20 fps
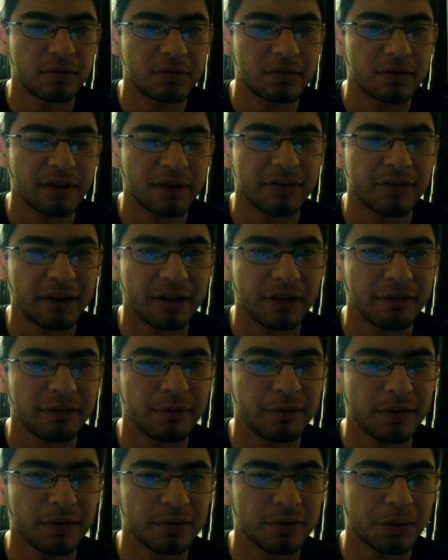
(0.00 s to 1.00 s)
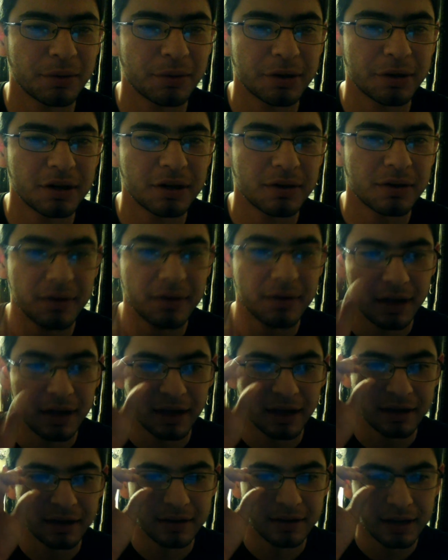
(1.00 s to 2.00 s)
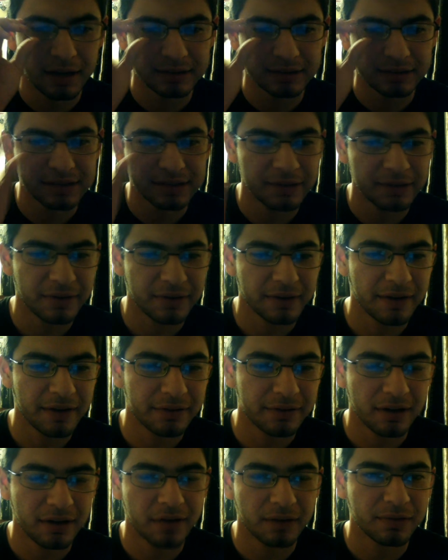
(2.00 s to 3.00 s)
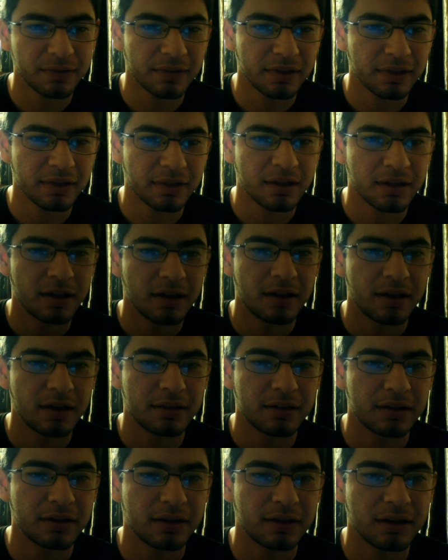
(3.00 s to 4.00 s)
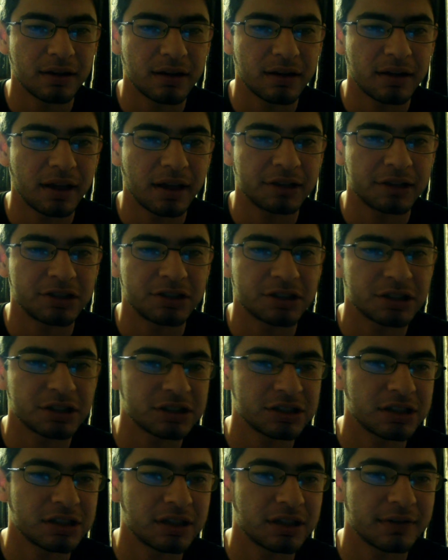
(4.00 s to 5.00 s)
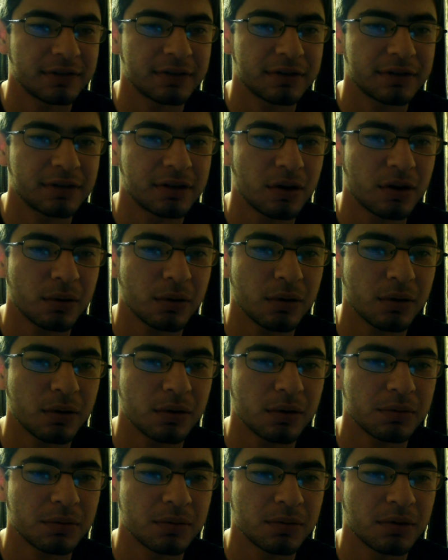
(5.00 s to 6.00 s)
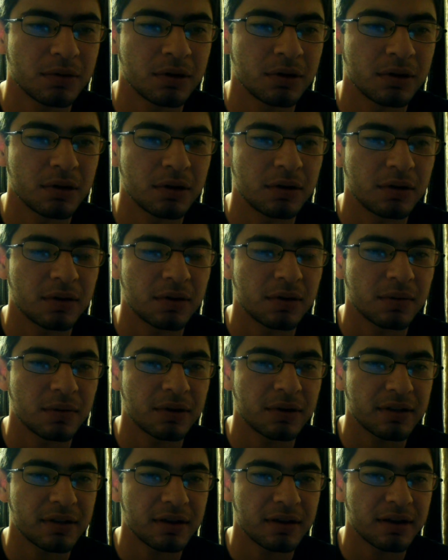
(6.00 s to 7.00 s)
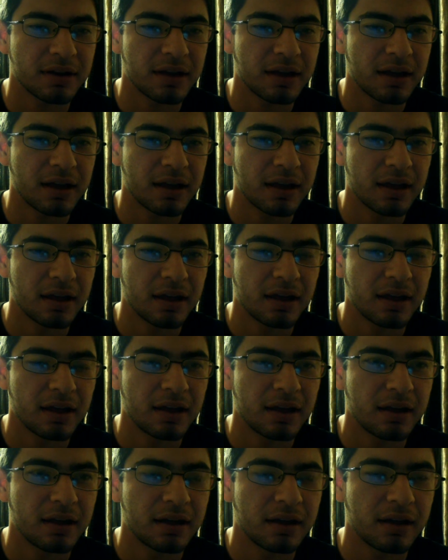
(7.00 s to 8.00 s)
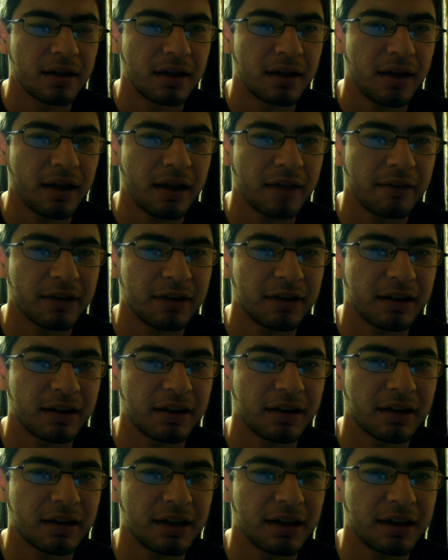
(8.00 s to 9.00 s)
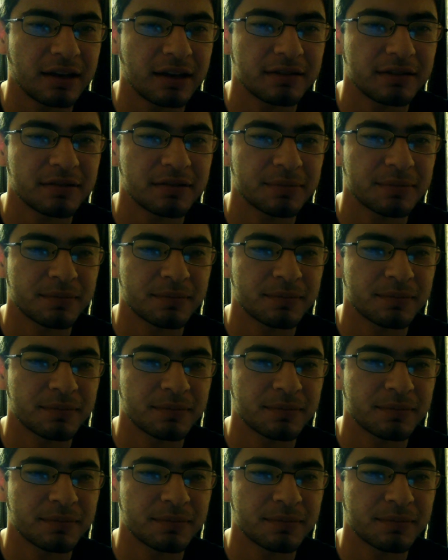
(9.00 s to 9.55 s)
review of Toriko. And last time we left off with the introduction of Coco, one of the heavenly kings,